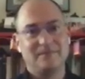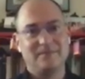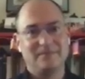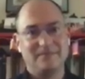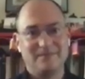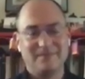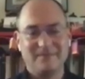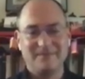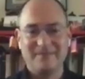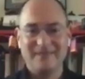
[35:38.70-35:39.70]

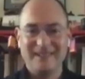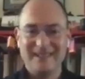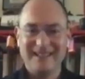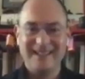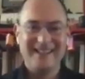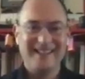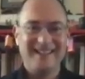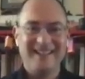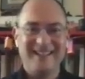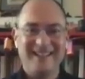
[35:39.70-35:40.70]

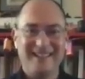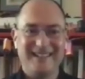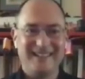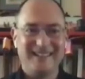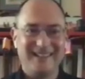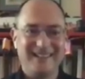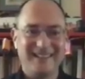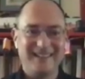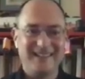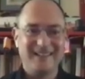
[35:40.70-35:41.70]
No words are spoken by the person on screen.